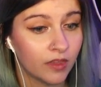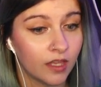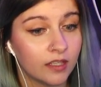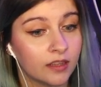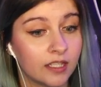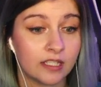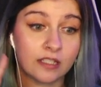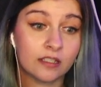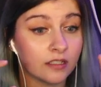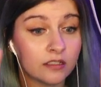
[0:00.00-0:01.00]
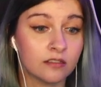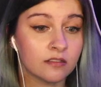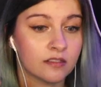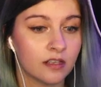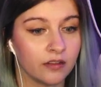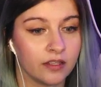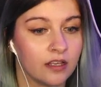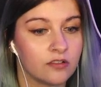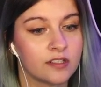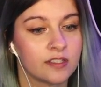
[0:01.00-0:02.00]
The gills on the
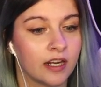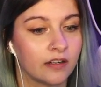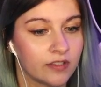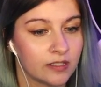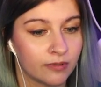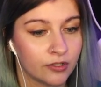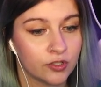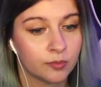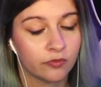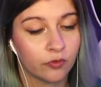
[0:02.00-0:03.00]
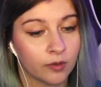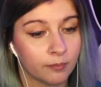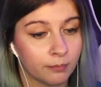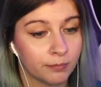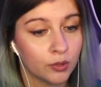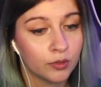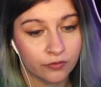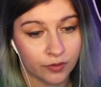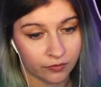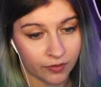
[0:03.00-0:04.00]
underside of this mushroom form
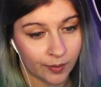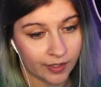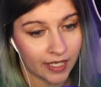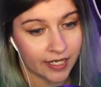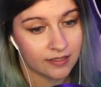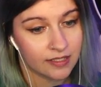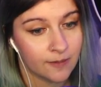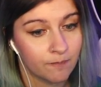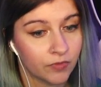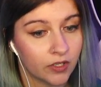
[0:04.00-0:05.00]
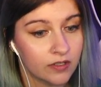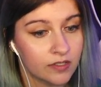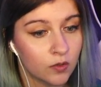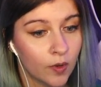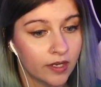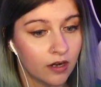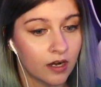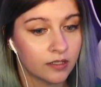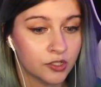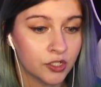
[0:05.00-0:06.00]
beautiful flowing lines. They're also quite hard
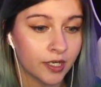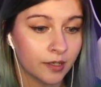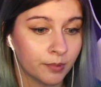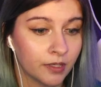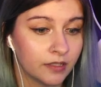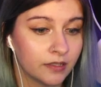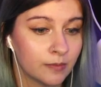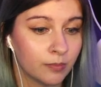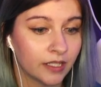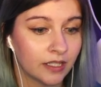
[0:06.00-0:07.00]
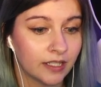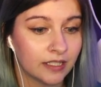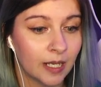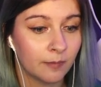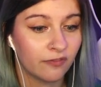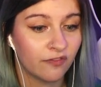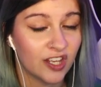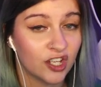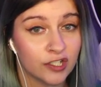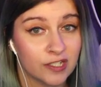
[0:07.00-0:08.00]
and sharp, earning this plant the nickname
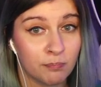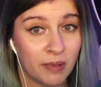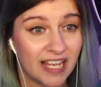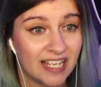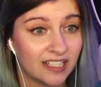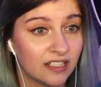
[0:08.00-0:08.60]
Finger's Bane.